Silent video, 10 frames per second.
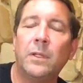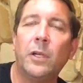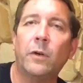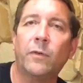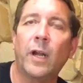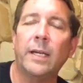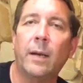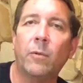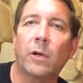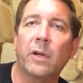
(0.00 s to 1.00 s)
to your friend
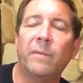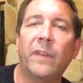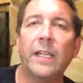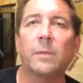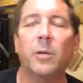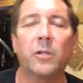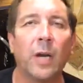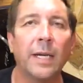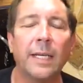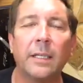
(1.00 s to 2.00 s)
network on Facebook,
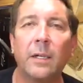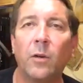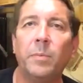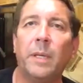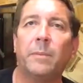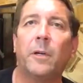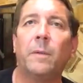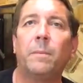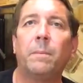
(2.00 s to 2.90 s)
trying to get to know people?